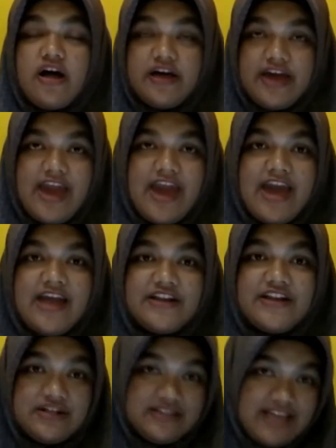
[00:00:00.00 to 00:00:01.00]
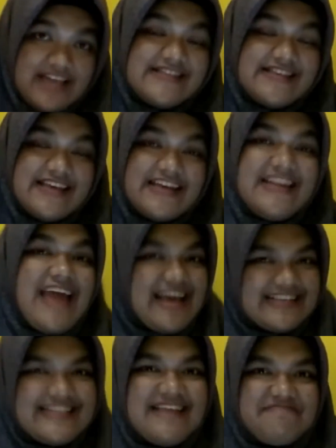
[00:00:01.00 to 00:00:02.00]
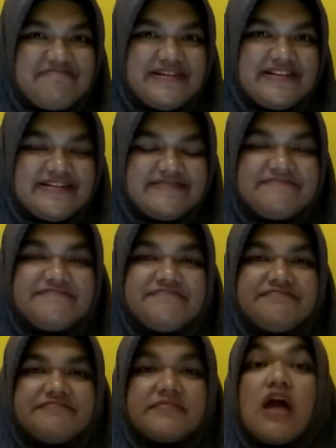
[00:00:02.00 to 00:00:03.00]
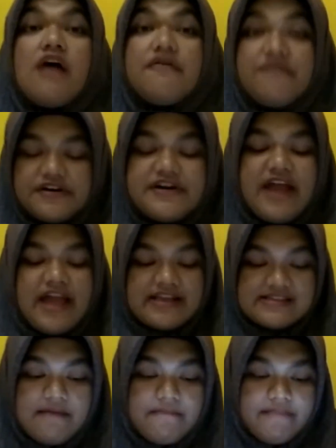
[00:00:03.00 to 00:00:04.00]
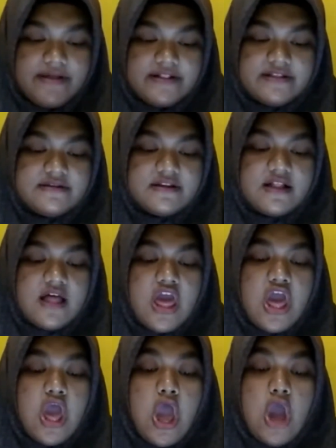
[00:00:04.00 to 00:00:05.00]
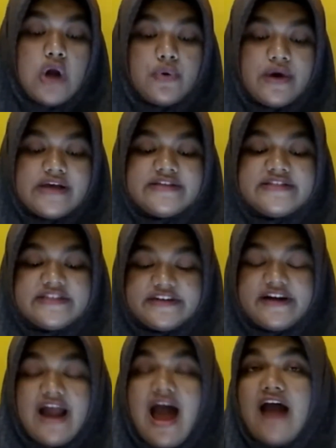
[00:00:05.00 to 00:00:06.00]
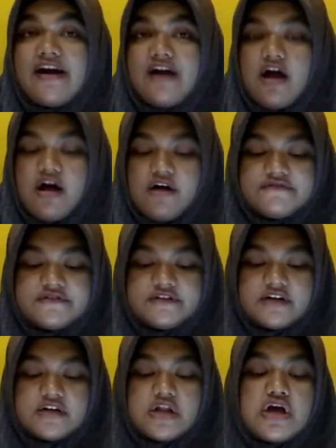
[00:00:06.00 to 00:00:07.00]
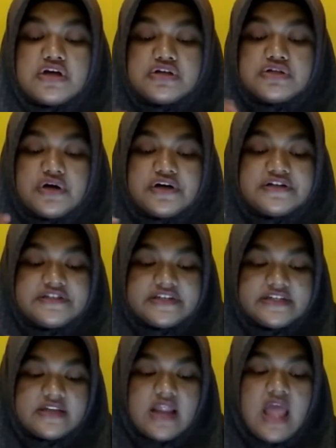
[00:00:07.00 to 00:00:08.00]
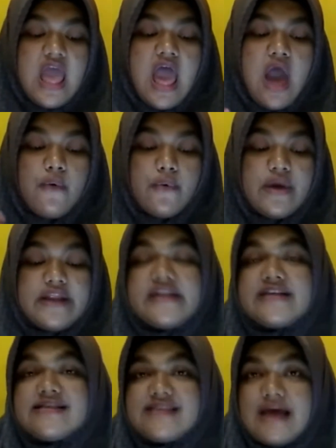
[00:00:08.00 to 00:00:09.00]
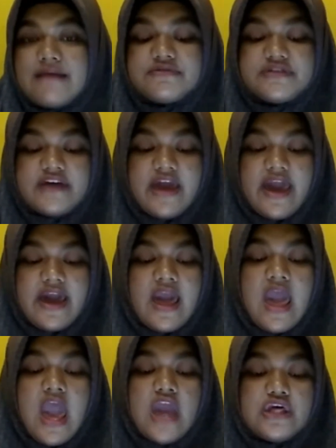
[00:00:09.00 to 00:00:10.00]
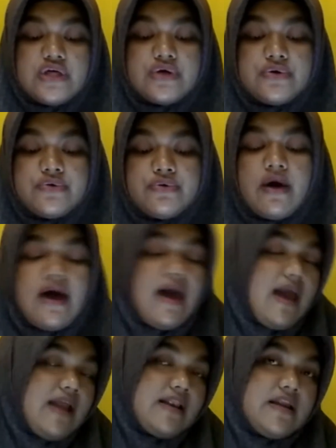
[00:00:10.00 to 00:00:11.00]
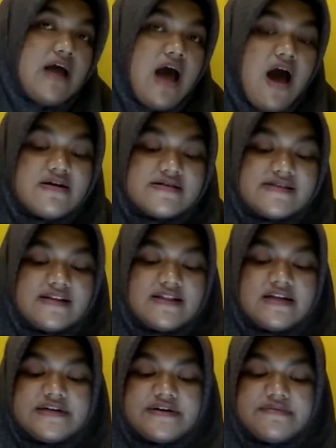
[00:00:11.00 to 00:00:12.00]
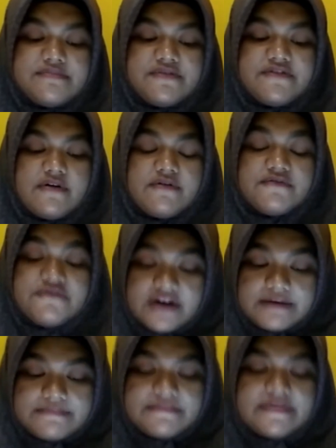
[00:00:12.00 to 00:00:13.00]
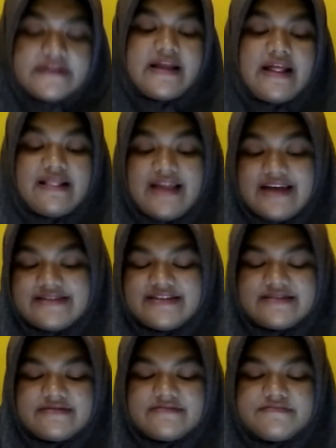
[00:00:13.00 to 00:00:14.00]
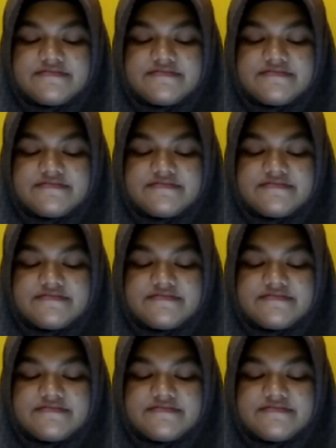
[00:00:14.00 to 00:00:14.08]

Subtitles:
Okay, now let's see the example. For the example, questions are often shortened with the subject you and the auxiliary verb deleted.